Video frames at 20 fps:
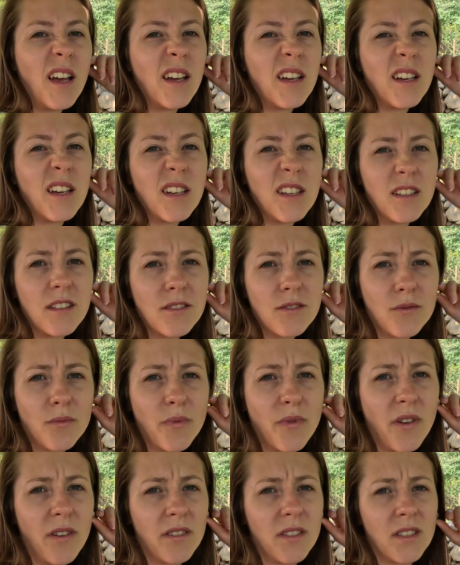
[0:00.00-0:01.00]
and to
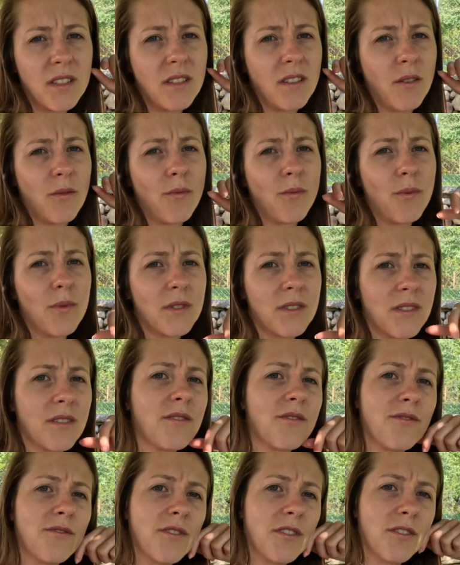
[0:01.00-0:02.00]
be honest I
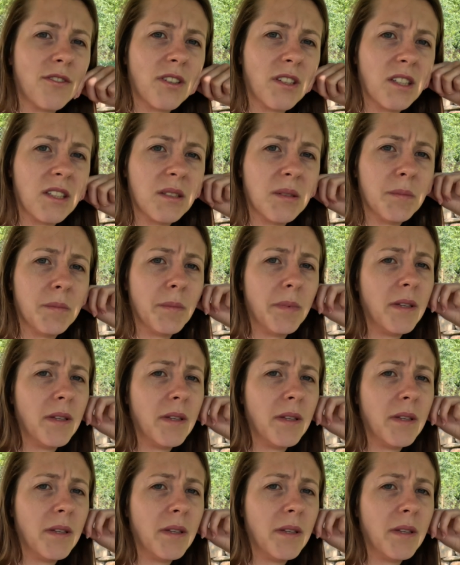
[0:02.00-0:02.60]
wasn't very